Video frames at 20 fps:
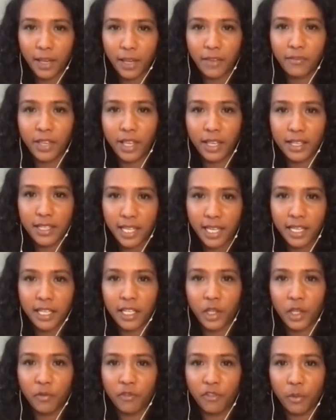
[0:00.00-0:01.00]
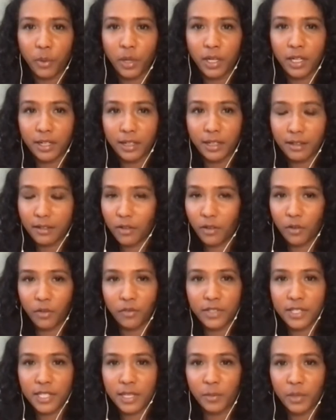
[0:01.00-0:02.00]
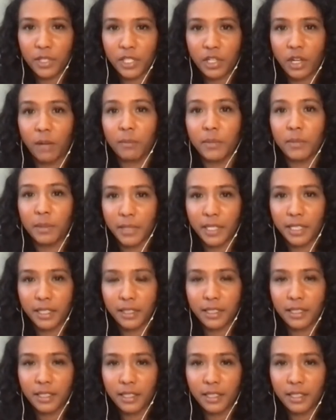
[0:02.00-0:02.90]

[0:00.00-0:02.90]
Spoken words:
having anxiety over someone's compliment.